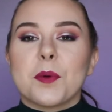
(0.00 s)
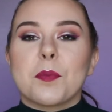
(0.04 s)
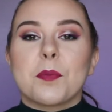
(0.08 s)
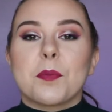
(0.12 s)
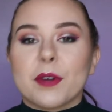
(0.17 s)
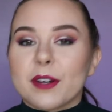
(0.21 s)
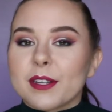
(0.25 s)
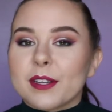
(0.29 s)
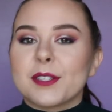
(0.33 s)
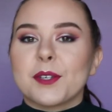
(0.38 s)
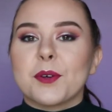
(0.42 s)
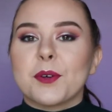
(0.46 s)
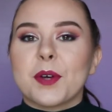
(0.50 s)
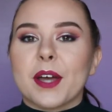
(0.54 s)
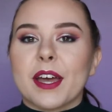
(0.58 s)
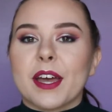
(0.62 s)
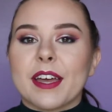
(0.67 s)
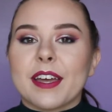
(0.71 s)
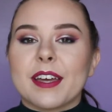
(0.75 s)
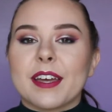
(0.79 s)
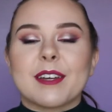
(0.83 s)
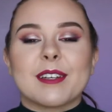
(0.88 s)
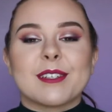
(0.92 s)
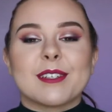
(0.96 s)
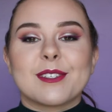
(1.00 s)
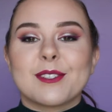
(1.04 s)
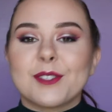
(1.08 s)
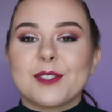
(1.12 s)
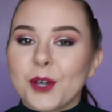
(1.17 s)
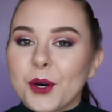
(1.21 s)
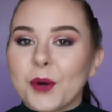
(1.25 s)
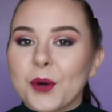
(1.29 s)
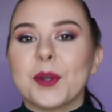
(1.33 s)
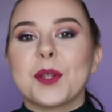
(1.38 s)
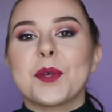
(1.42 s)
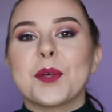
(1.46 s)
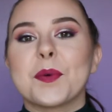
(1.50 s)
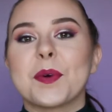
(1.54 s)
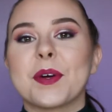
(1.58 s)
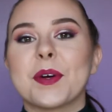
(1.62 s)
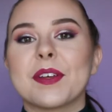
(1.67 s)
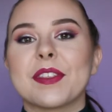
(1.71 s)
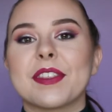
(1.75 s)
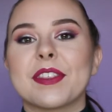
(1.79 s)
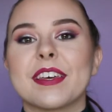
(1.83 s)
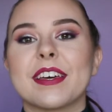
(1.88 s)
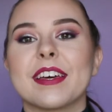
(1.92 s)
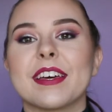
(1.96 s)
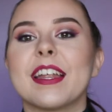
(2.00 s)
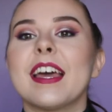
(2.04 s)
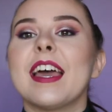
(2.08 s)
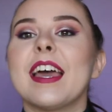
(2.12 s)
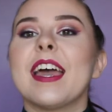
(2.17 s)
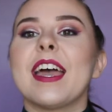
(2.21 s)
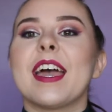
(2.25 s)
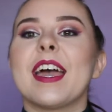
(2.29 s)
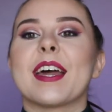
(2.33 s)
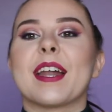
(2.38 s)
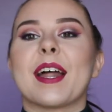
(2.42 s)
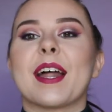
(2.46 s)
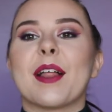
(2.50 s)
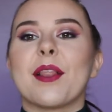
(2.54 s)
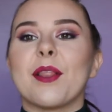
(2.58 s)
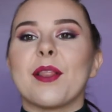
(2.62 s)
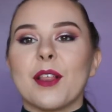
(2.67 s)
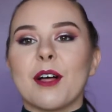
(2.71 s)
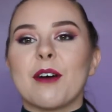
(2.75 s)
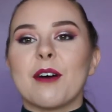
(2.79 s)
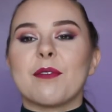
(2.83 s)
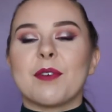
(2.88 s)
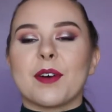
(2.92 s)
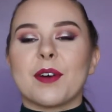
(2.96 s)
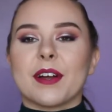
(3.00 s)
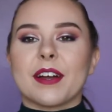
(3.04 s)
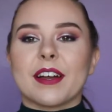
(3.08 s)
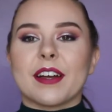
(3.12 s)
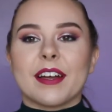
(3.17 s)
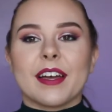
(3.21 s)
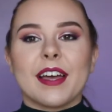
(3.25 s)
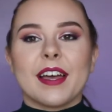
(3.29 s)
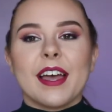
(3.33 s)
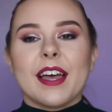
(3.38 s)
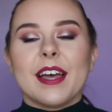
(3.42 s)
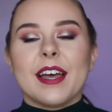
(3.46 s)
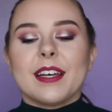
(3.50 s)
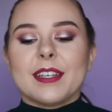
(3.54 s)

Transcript: But it's okay. It's totally worth it, and I love her.